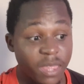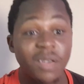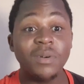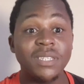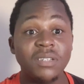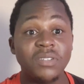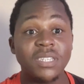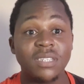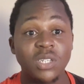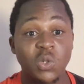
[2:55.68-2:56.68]
That was
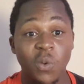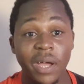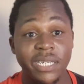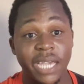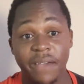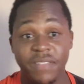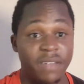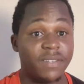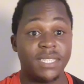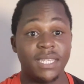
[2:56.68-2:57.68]
interesting to watch. I've
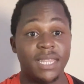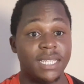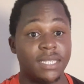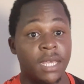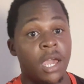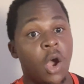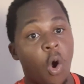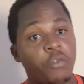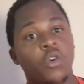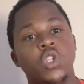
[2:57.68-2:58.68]
never seen this.
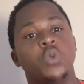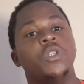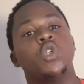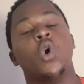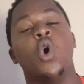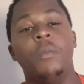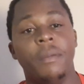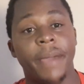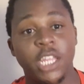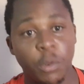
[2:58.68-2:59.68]
Of course, we saw Kobe
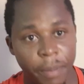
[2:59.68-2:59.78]
Mino